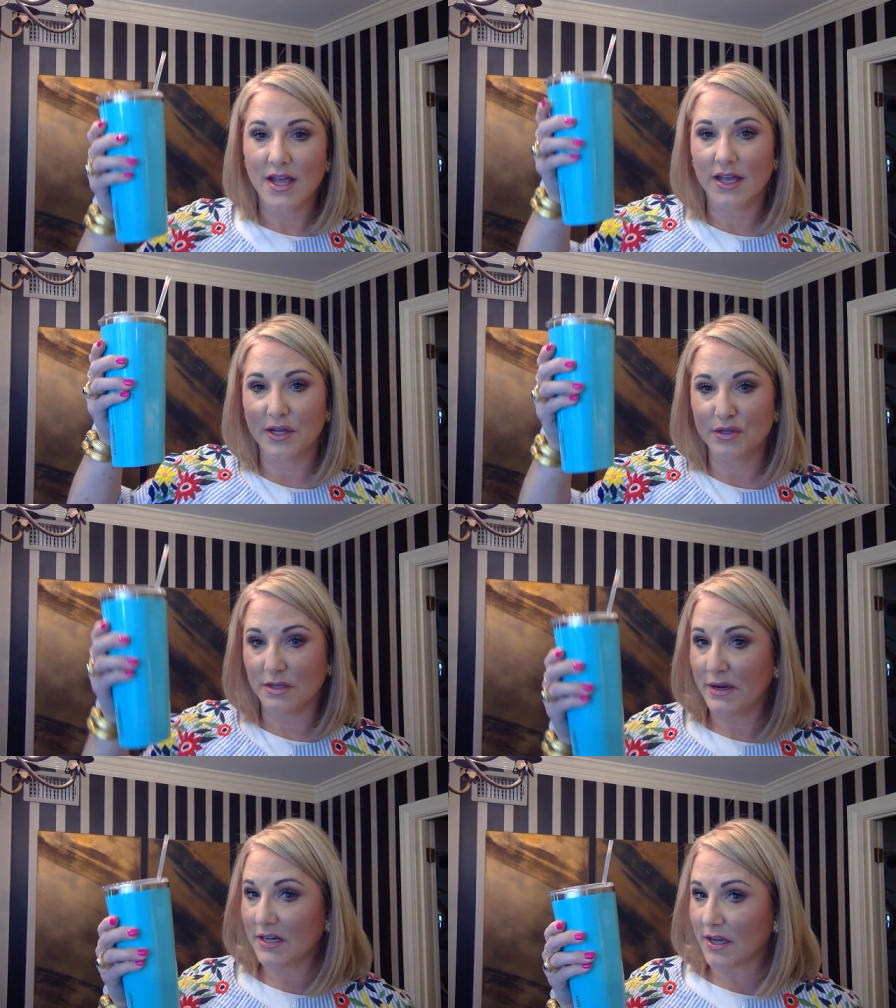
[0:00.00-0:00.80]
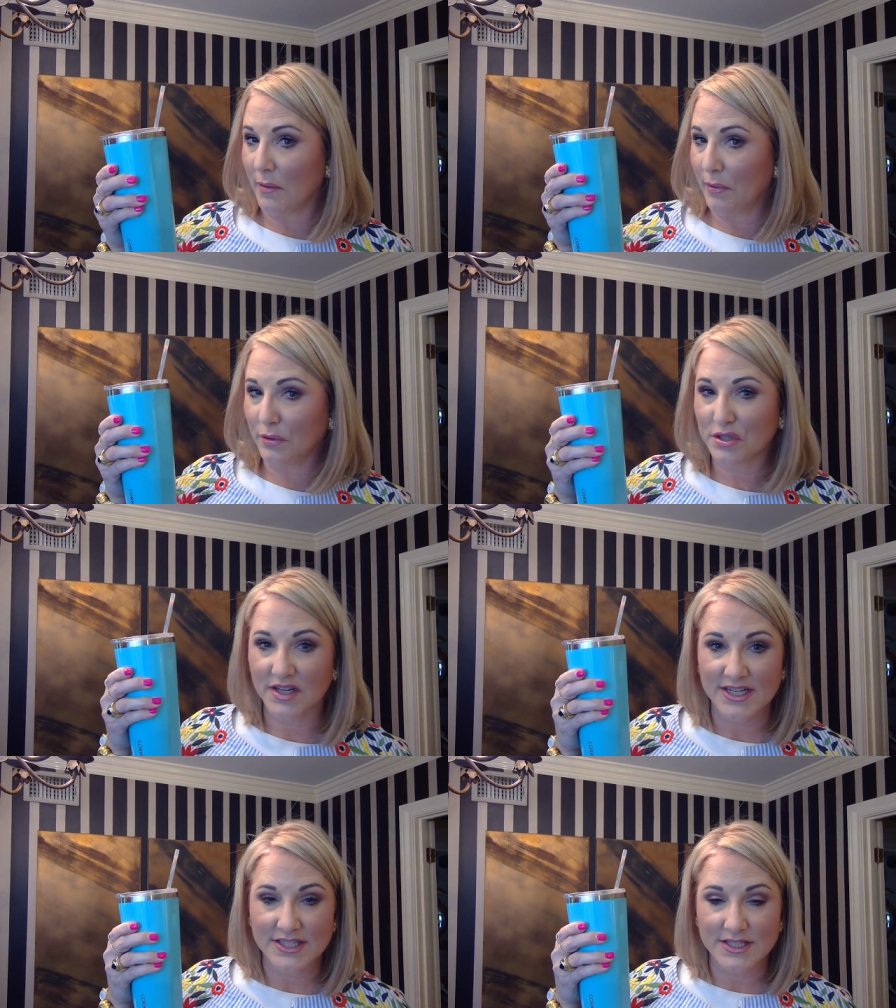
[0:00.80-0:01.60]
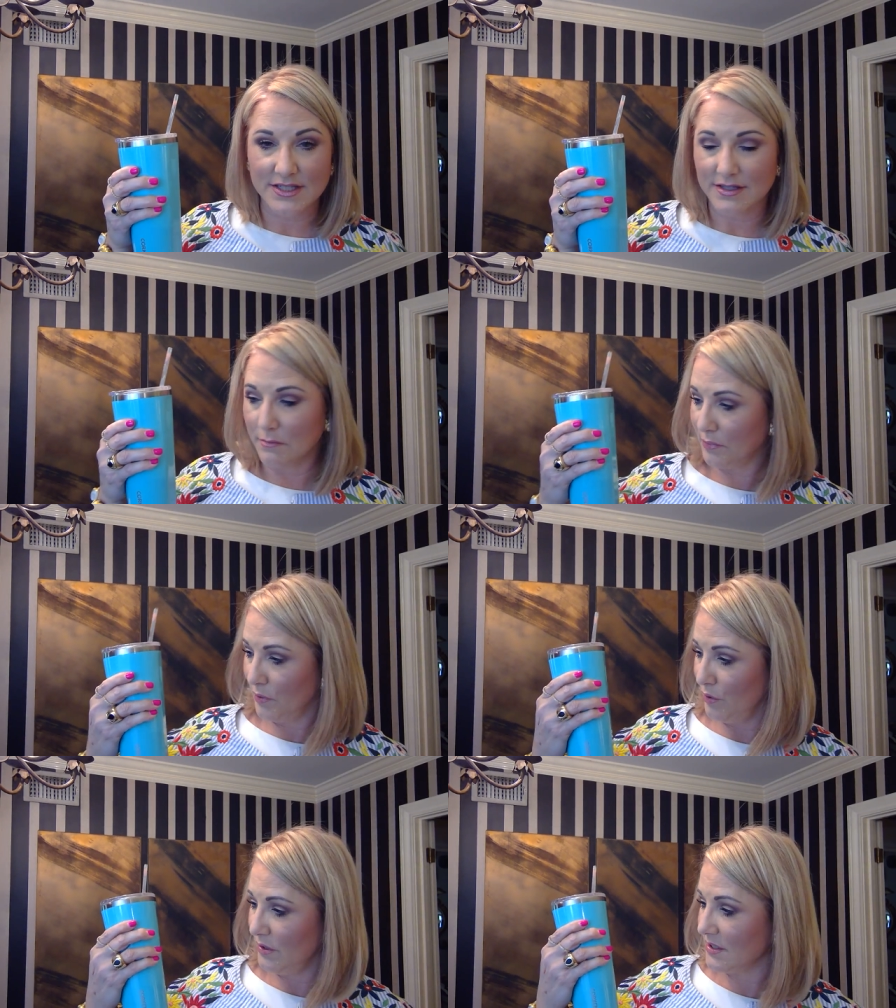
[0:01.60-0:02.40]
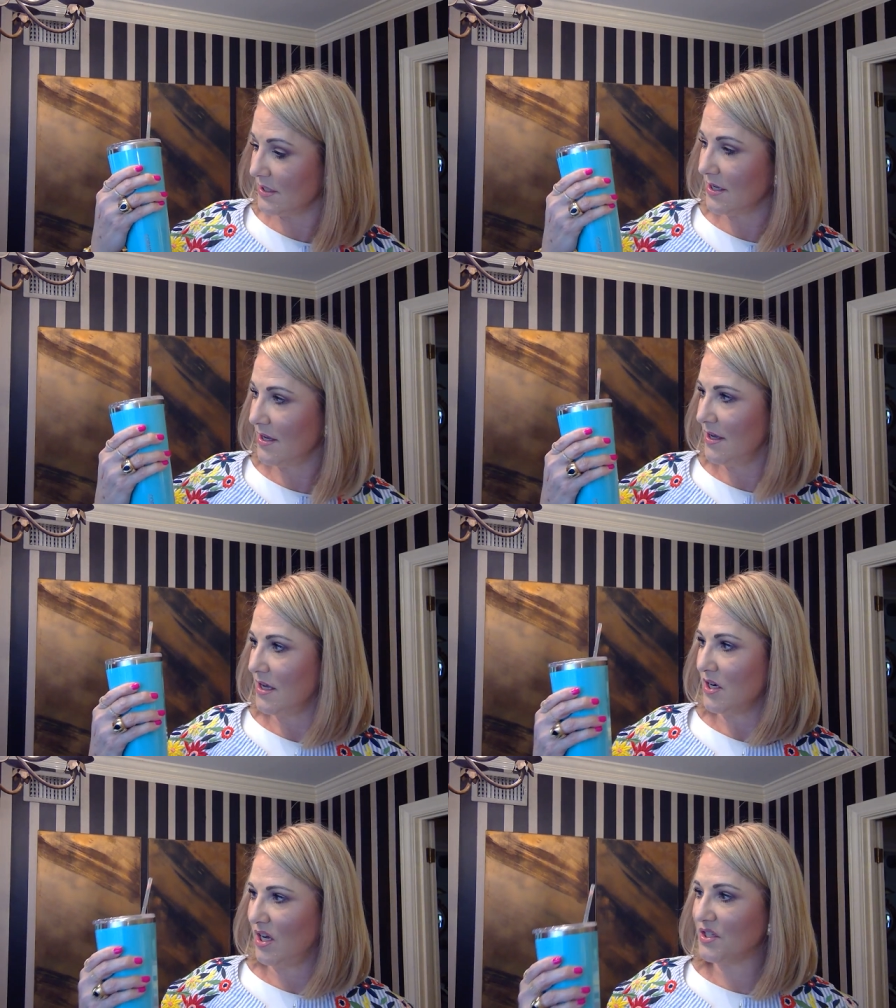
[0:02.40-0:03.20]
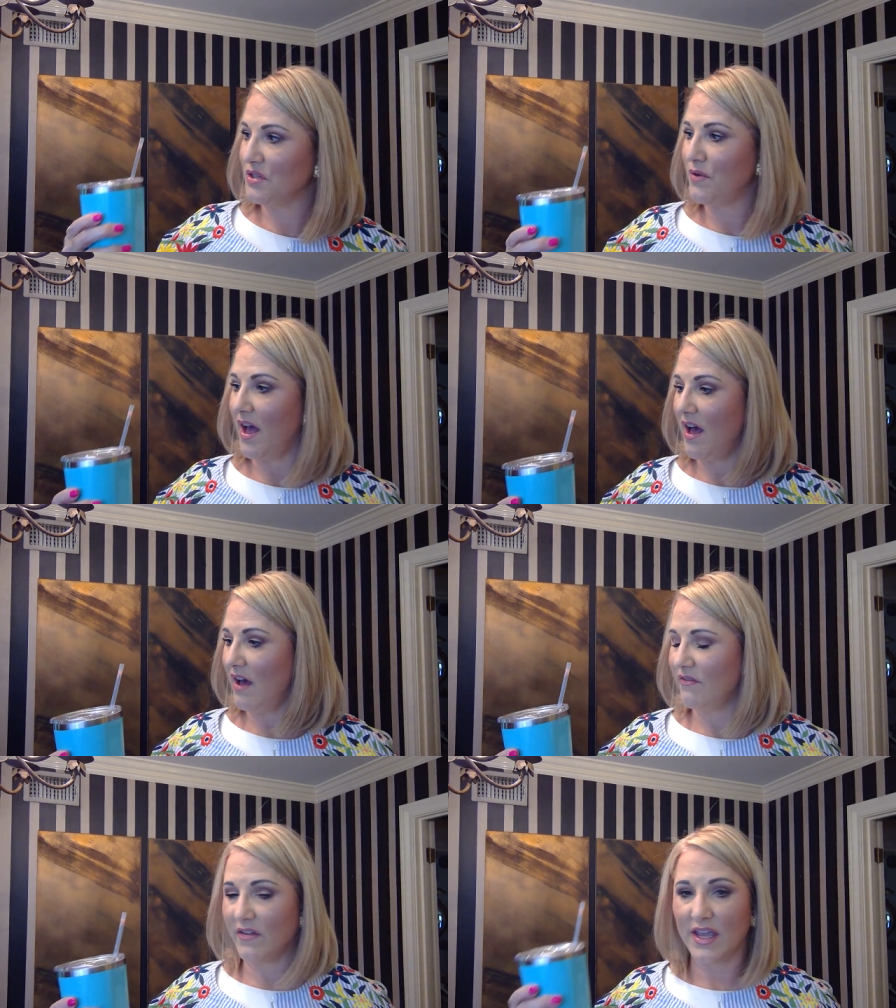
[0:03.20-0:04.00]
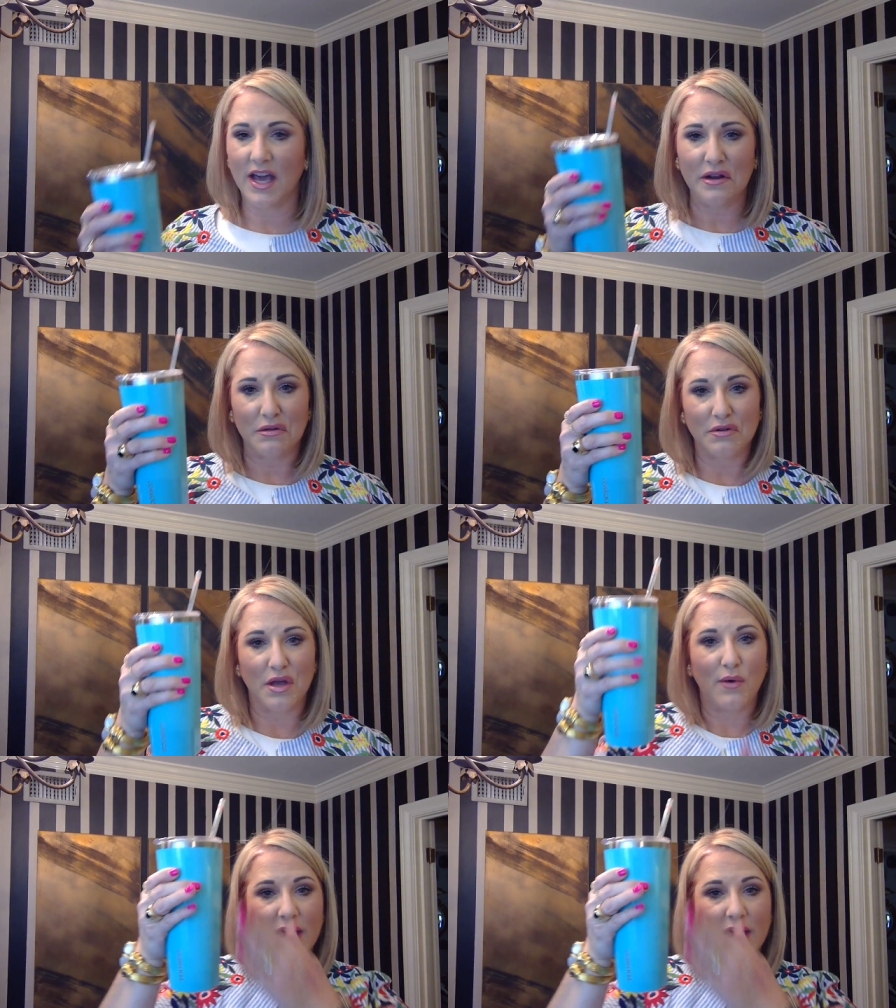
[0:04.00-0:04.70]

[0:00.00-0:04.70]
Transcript: It goes in my cup holder nice and simple. It's Not too heavy. I don't know.